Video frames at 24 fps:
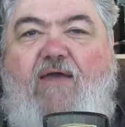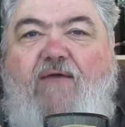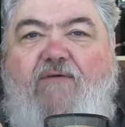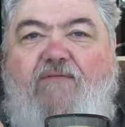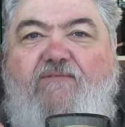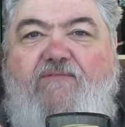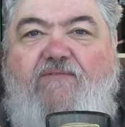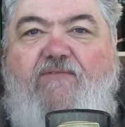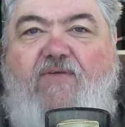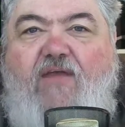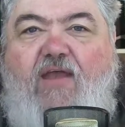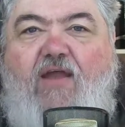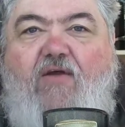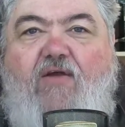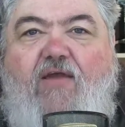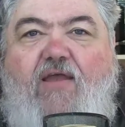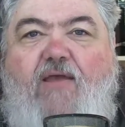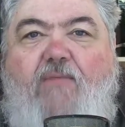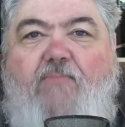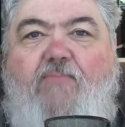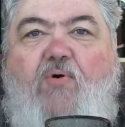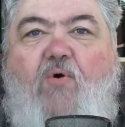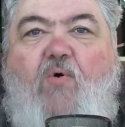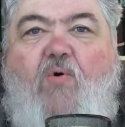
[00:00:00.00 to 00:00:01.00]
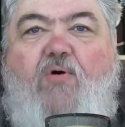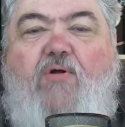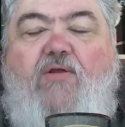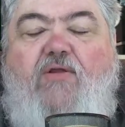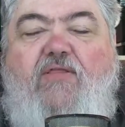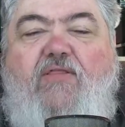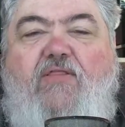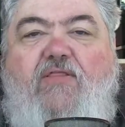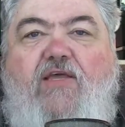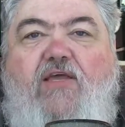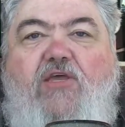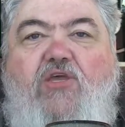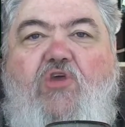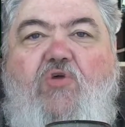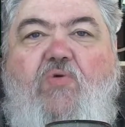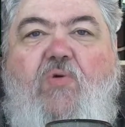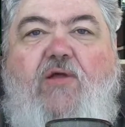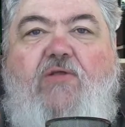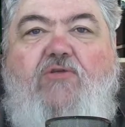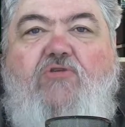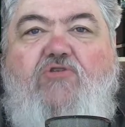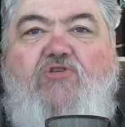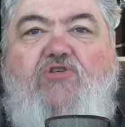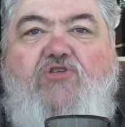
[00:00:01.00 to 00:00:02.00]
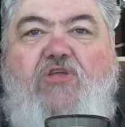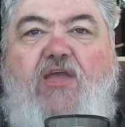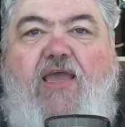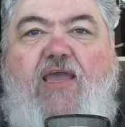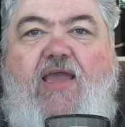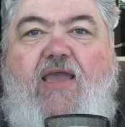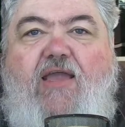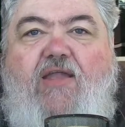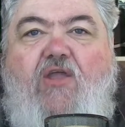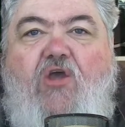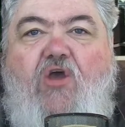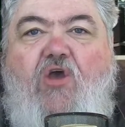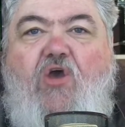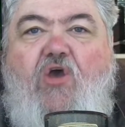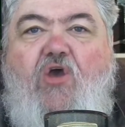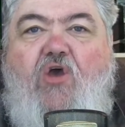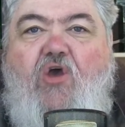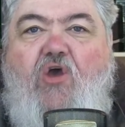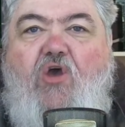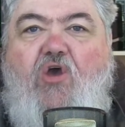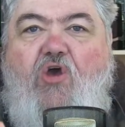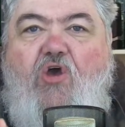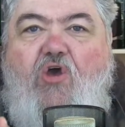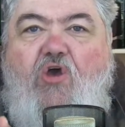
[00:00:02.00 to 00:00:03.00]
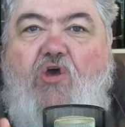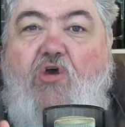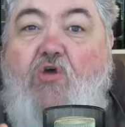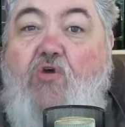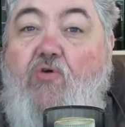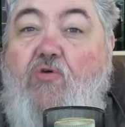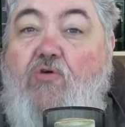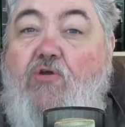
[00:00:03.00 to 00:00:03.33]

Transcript: very important that you understand who